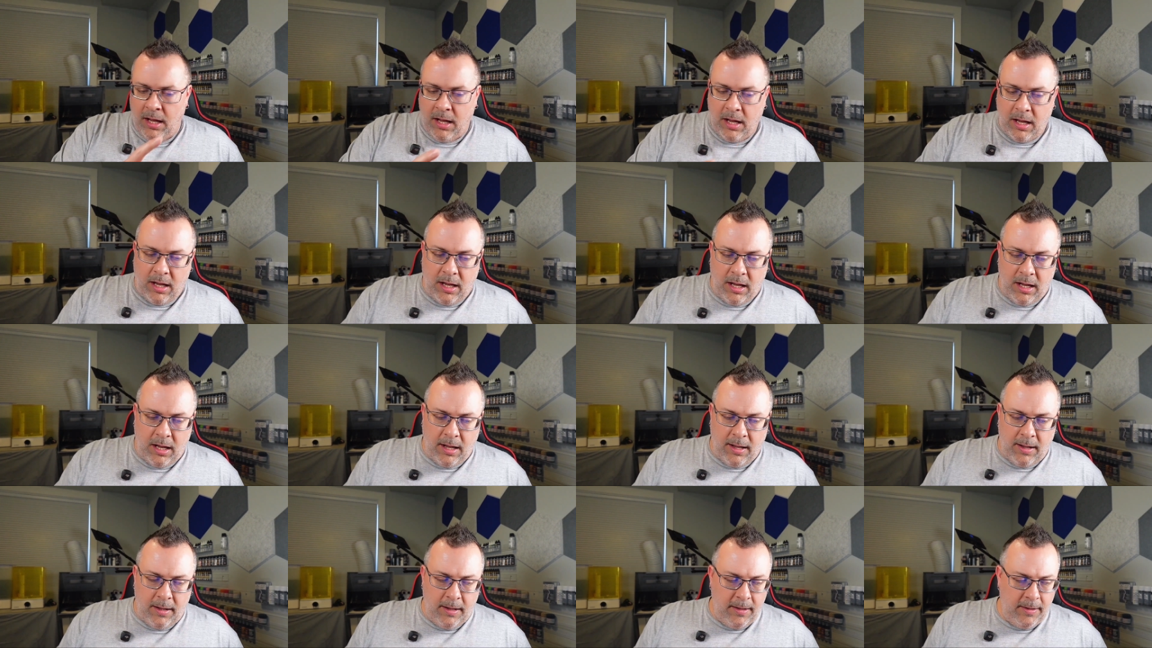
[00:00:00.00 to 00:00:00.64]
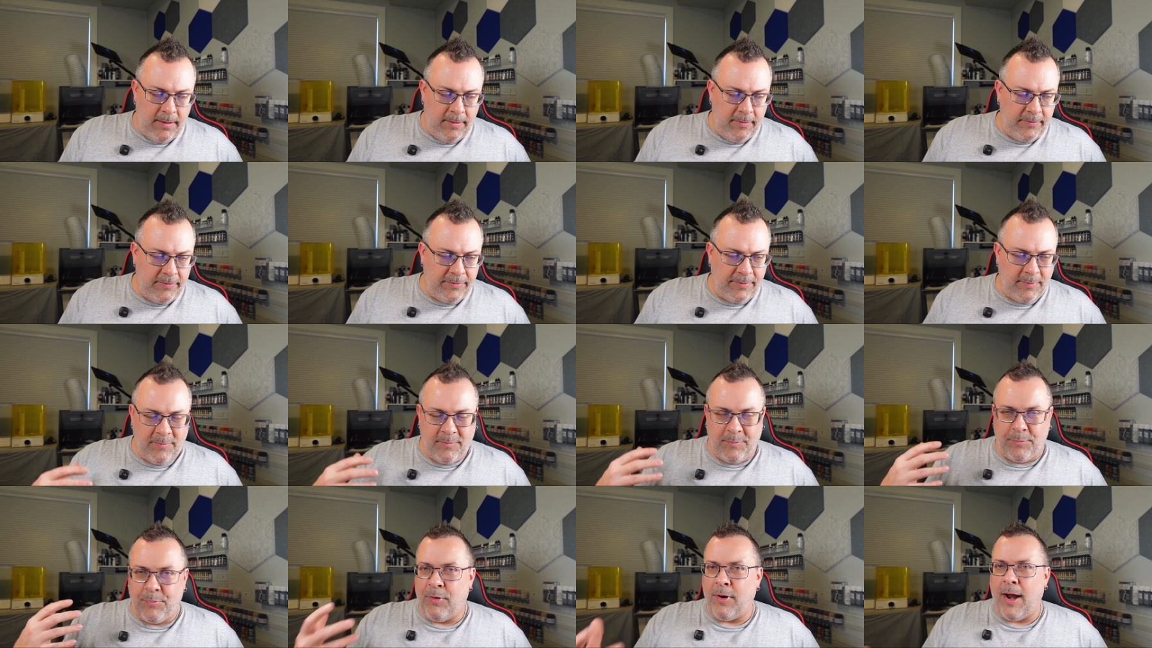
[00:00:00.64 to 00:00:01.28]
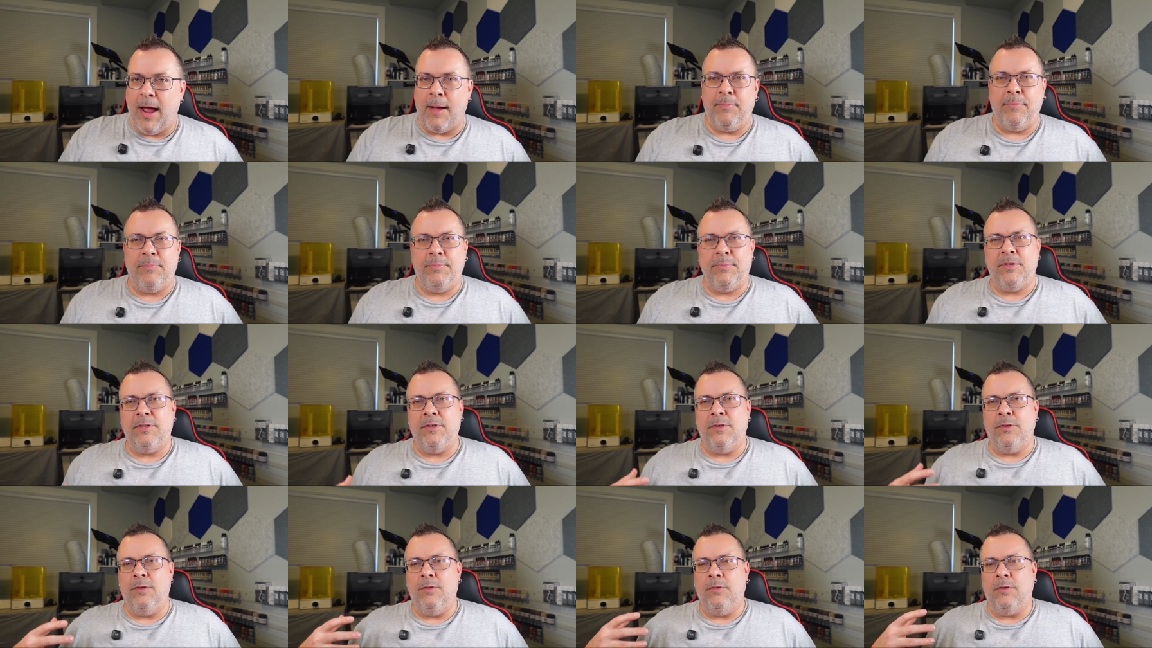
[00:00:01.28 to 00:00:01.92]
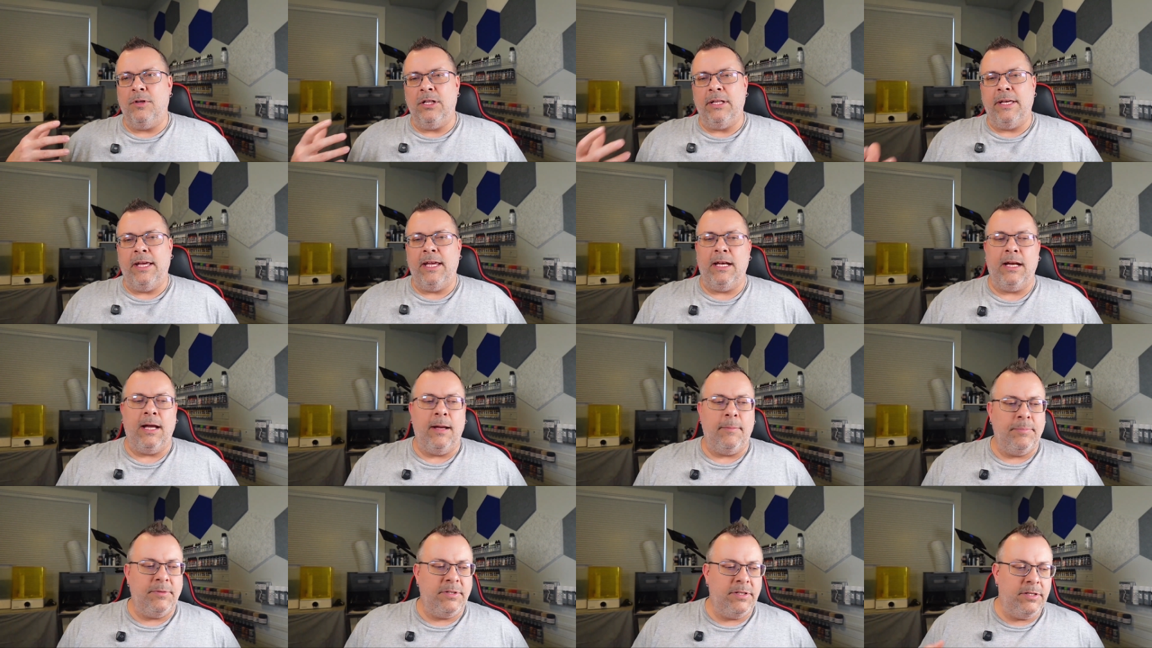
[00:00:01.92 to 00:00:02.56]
from prep to cleanup